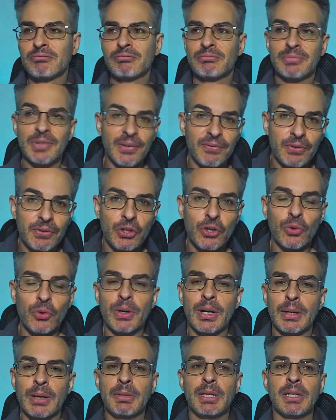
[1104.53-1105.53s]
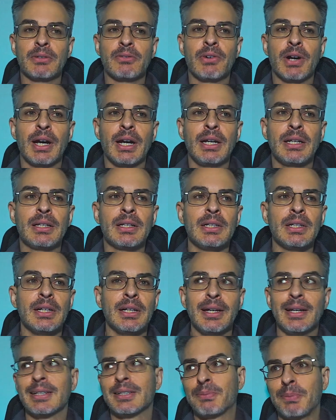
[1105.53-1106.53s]
if you know what I mean, right?
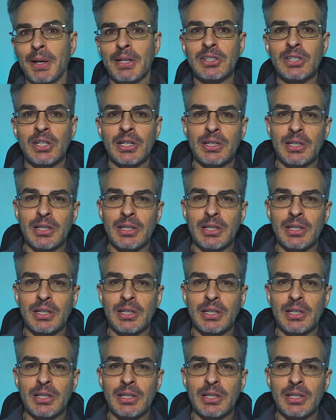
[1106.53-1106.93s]
Especially